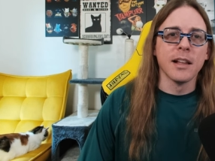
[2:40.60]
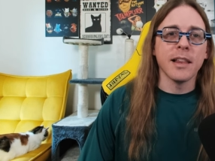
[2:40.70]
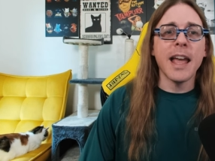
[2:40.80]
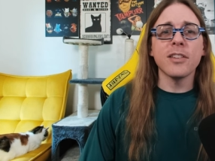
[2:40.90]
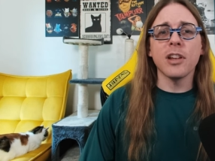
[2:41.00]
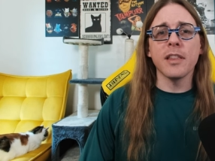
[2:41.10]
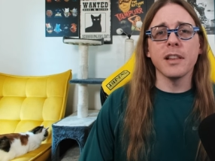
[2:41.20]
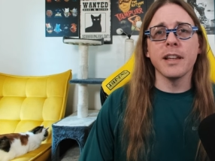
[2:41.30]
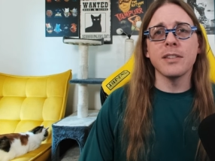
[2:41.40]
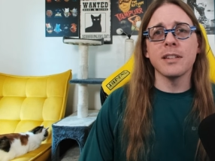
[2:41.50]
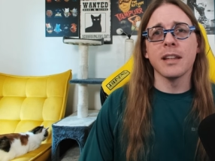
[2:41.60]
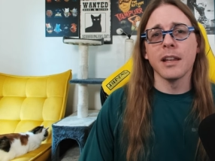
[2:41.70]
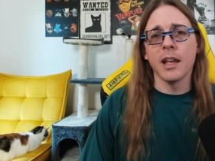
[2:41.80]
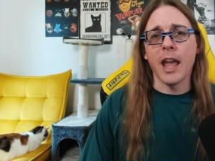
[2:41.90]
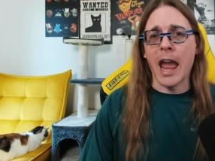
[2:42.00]
Last on the list,
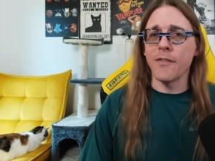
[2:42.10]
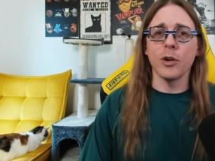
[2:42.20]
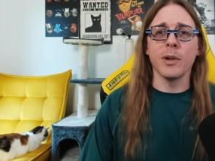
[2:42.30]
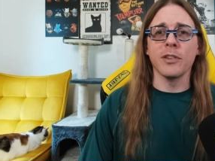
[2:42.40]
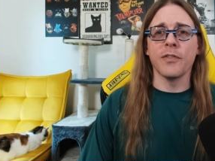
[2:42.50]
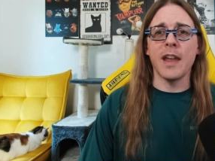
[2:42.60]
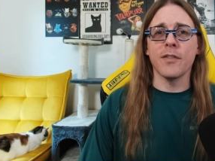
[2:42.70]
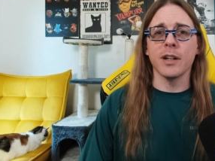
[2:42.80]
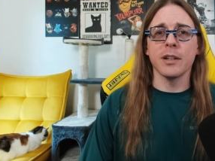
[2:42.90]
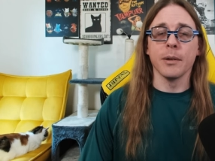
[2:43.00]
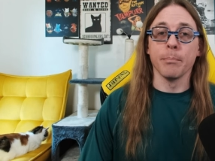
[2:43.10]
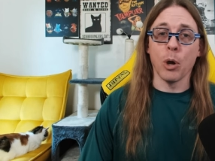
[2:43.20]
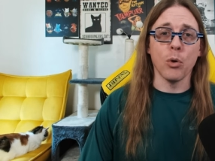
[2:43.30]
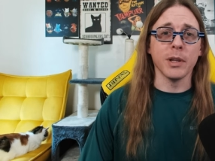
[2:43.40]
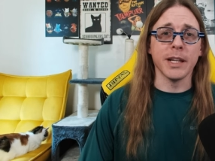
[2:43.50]
everyone's favorite,
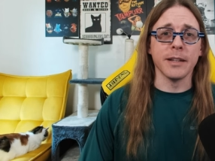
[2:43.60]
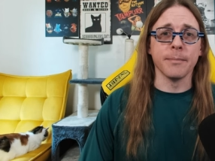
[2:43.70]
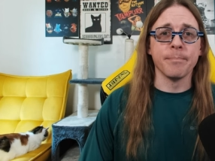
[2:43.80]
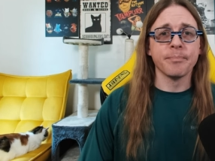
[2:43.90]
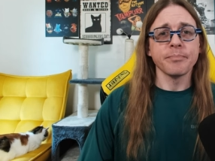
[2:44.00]
polling.